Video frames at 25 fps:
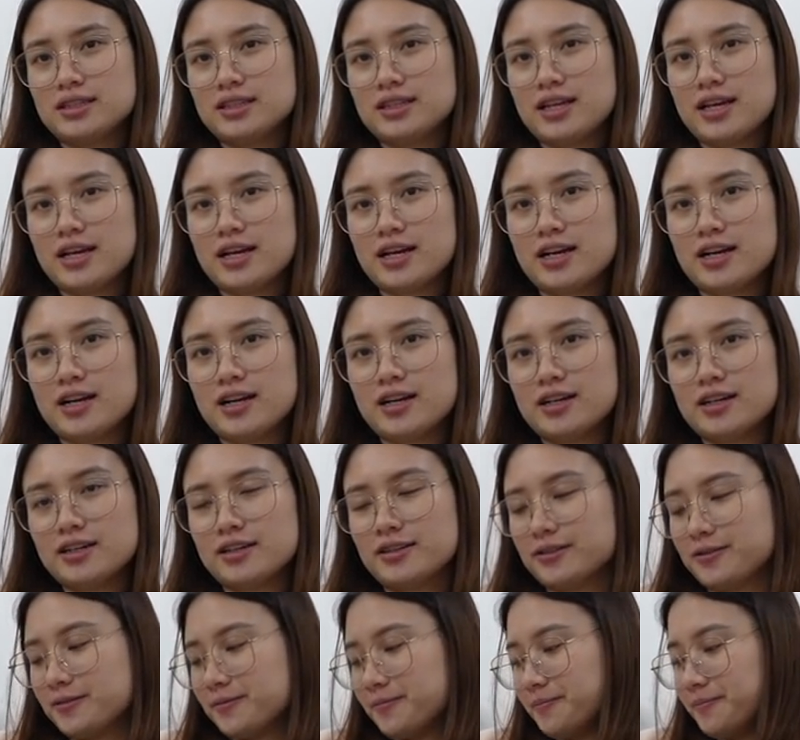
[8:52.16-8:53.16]
There.
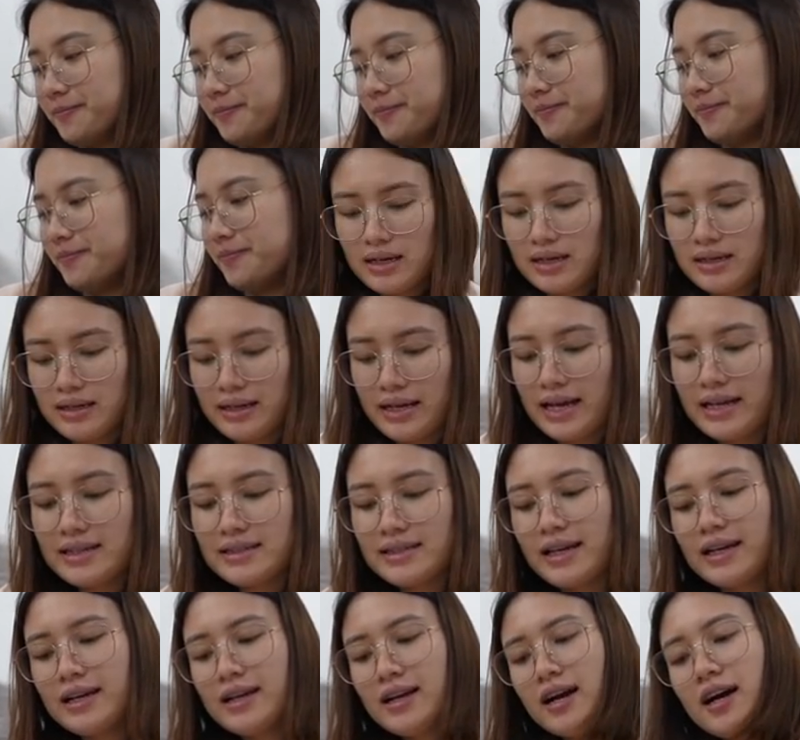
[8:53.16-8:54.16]

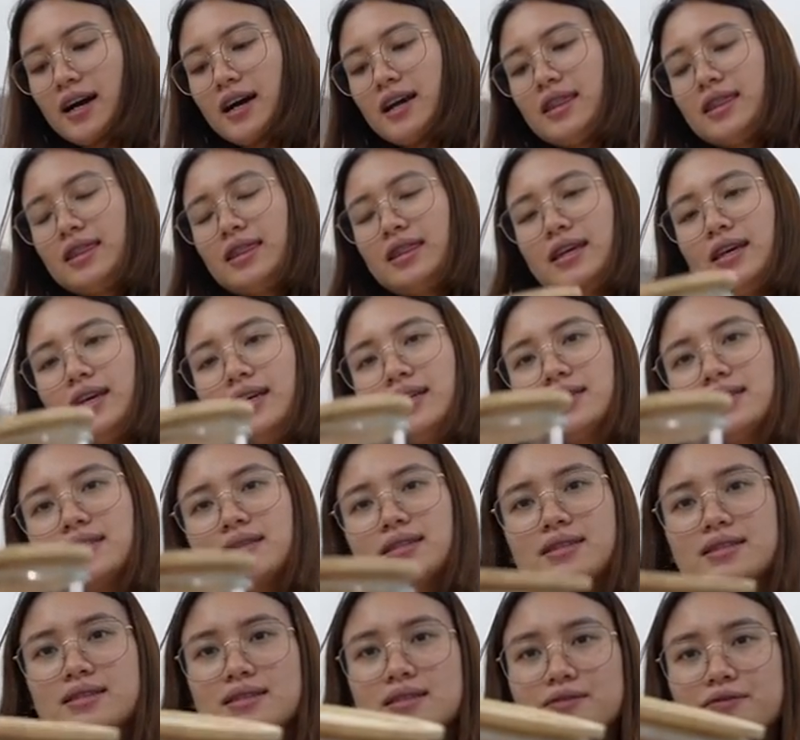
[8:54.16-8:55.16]
Next, I got
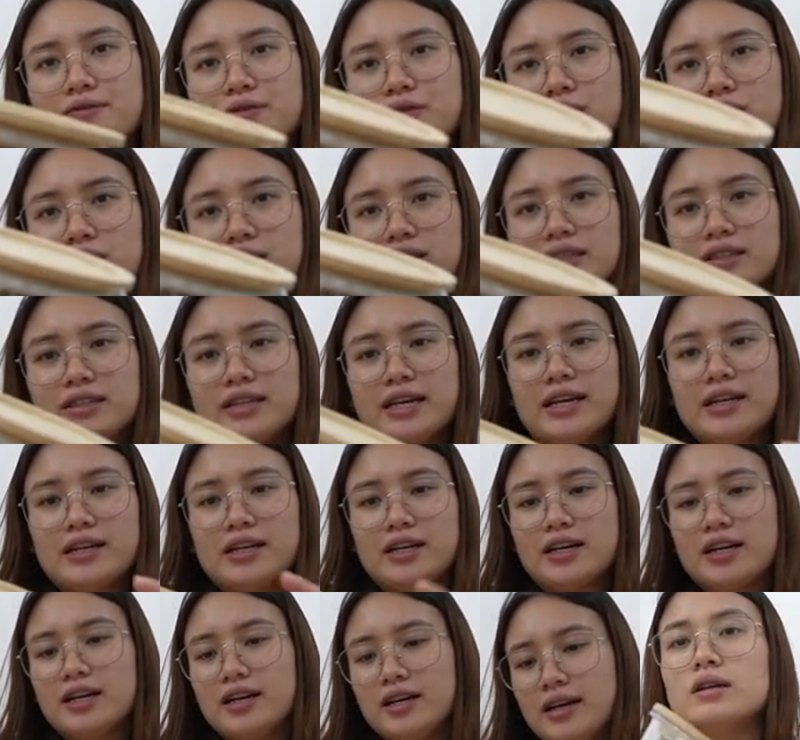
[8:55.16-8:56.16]
this food
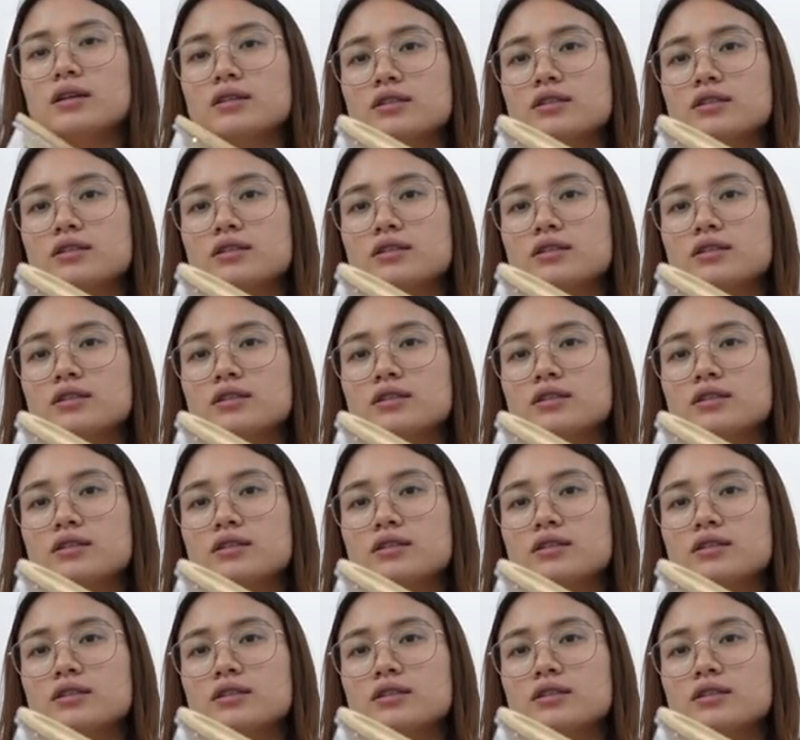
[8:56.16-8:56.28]
container.